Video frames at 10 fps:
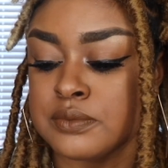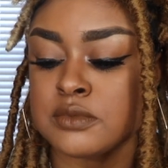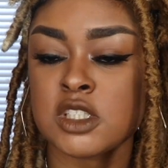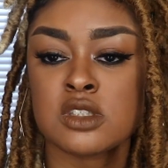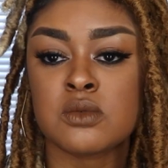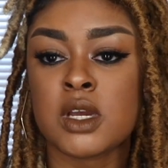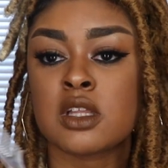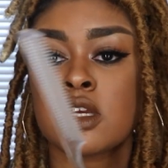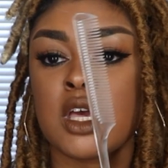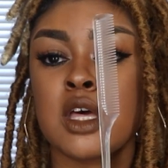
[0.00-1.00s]
Just a
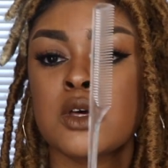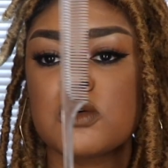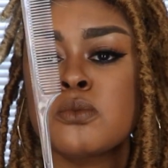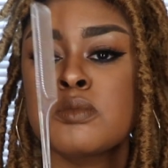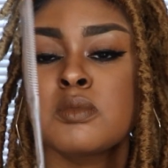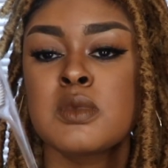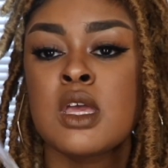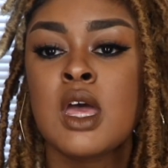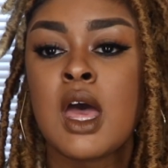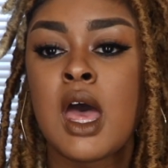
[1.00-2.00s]
regular comb.
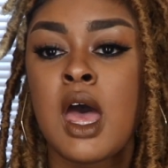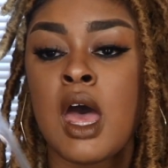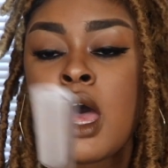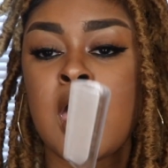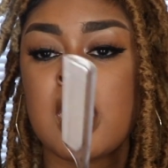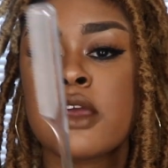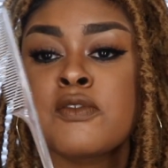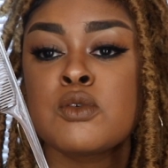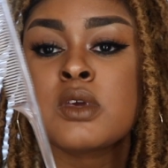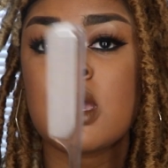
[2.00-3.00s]
If
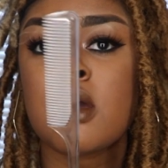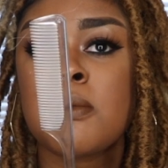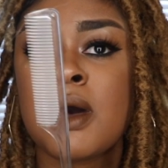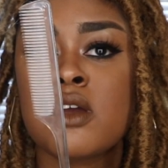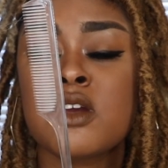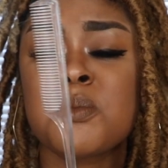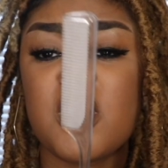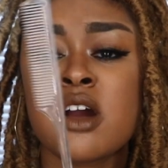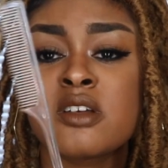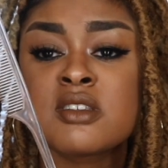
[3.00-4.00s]
you care about your
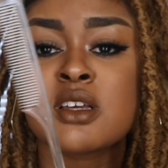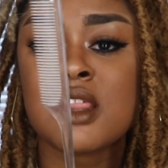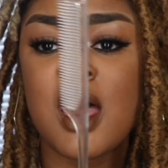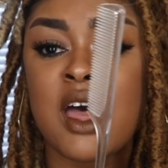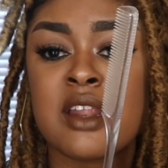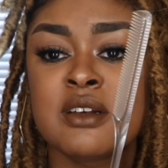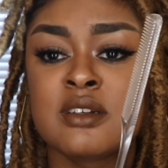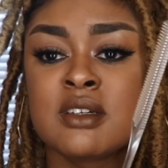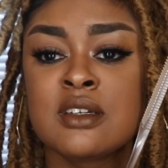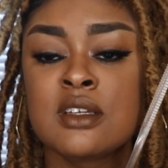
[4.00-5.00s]
parts a lot,
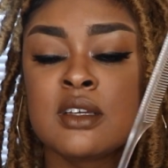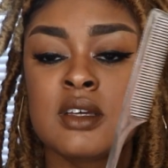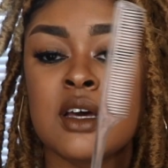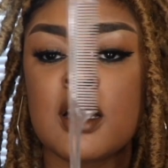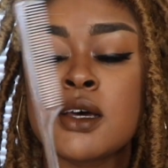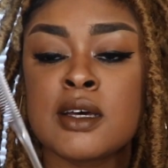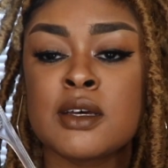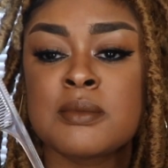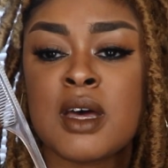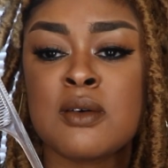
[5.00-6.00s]

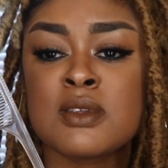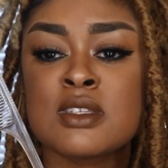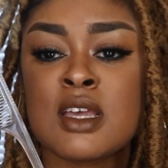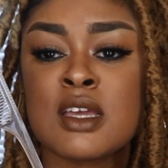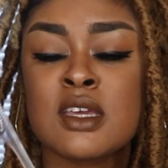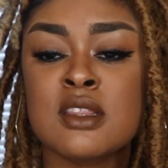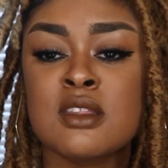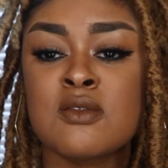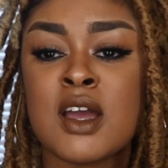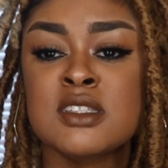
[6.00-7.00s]
I would say get
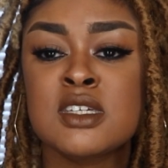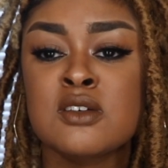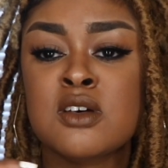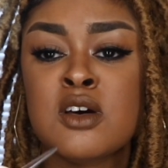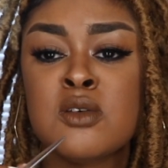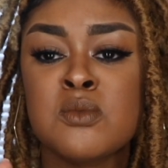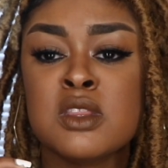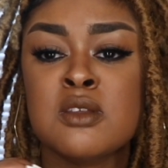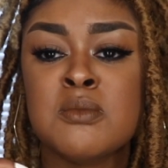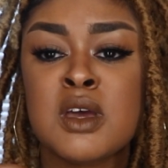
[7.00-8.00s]
the rat tail comb with
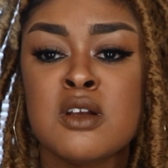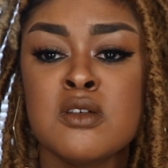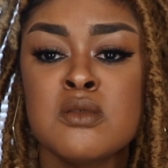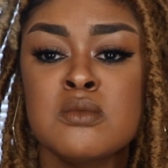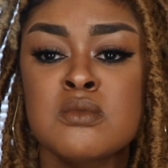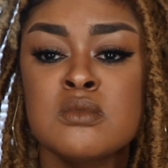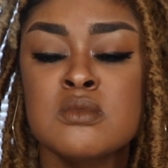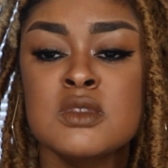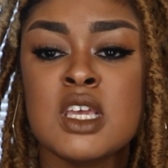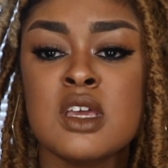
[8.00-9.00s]
the metal
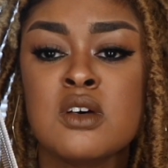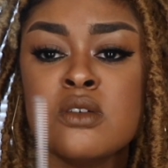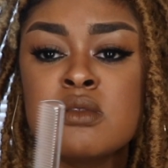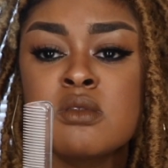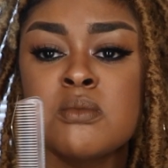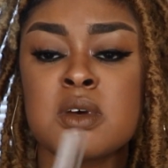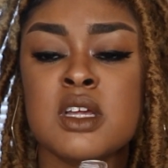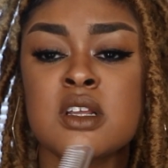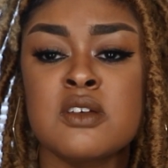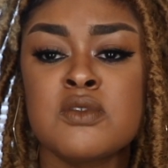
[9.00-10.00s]
tail.
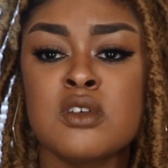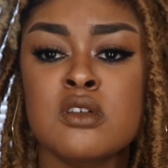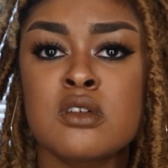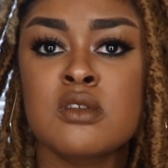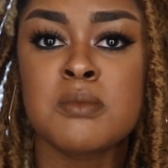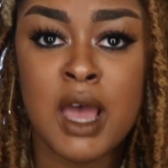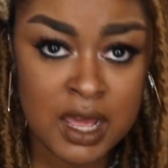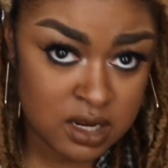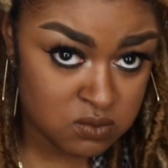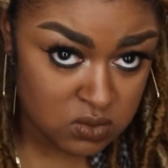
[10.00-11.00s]
But I
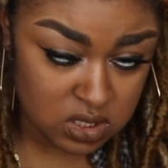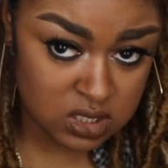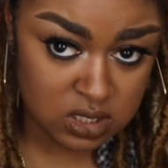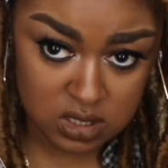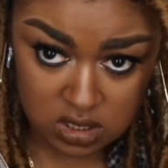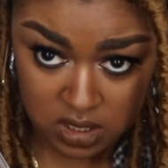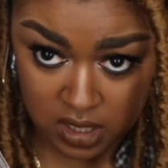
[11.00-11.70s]
didn't really